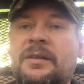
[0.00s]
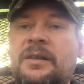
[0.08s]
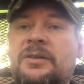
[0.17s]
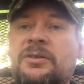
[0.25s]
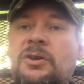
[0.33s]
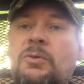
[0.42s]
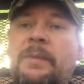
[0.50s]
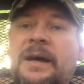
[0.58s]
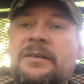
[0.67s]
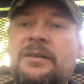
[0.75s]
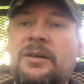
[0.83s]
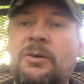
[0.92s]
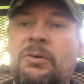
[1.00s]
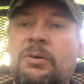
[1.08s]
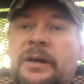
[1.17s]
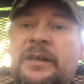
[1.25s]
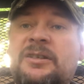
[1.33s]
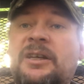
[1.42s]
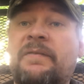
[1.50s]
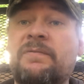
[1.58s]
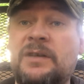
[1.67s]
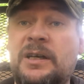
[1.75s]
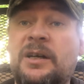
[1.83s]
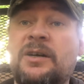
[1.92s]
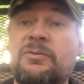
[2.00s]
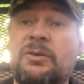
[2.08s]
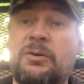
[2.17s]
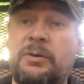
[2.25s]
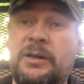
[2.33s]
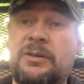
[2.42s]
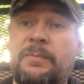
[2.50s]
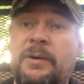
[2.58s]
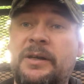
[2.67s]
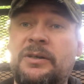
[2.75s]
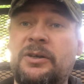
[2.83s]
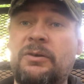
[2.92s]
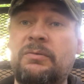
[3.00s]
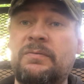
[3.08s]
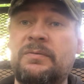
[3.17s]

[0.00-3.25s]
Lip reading: This new Manticore is £1,700 to buy new.